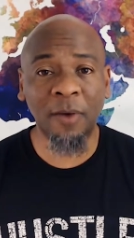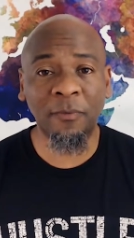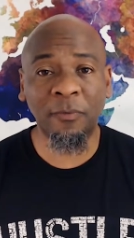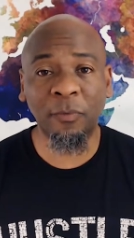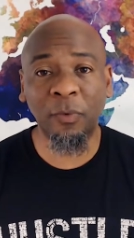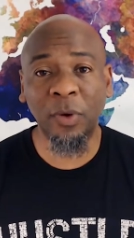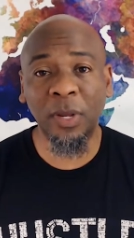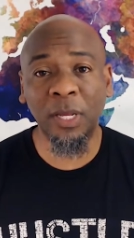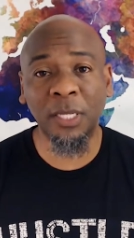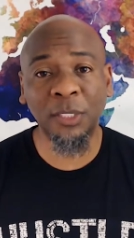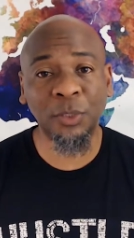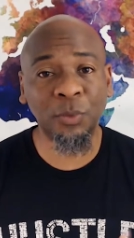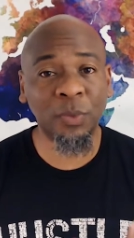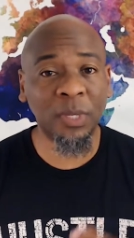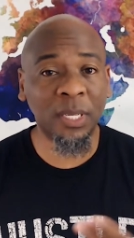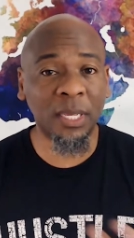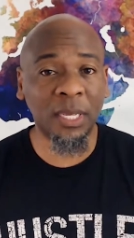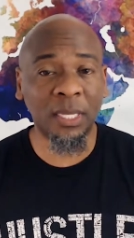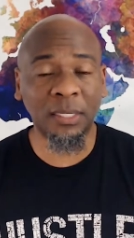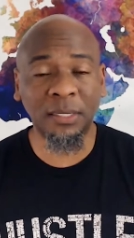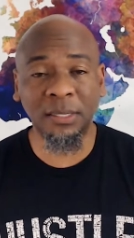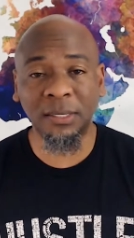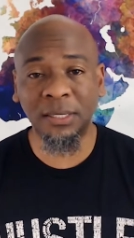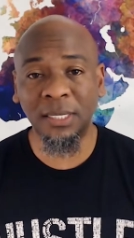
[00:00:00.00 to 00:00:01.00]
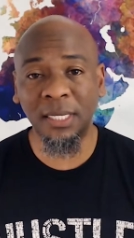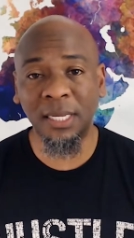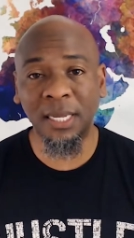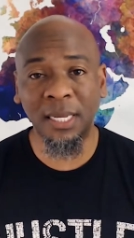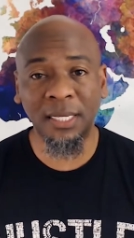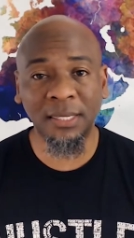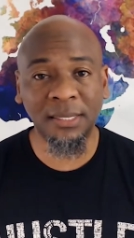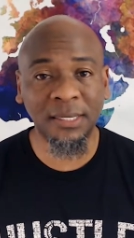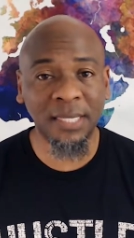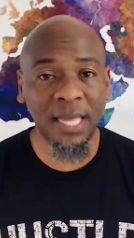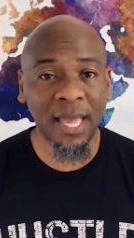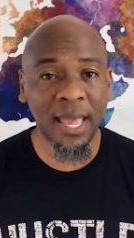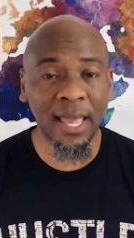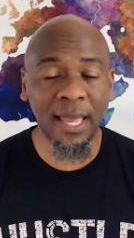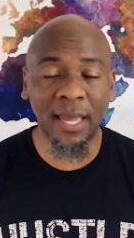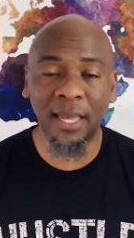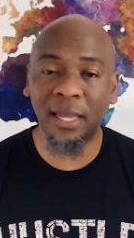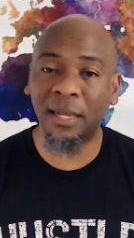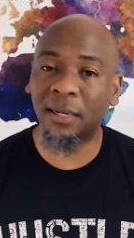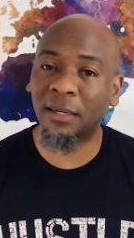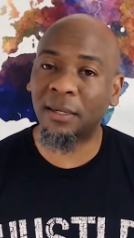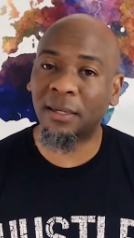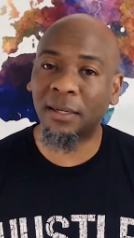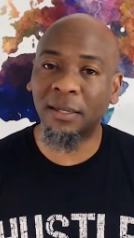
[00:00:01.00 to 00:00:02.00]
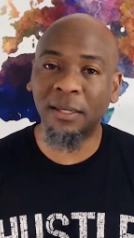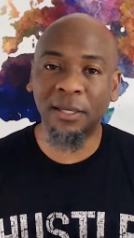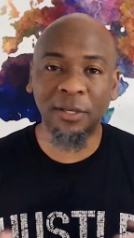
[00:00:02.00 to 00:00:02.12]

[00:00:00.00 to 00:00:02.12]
friends. We get to TSA and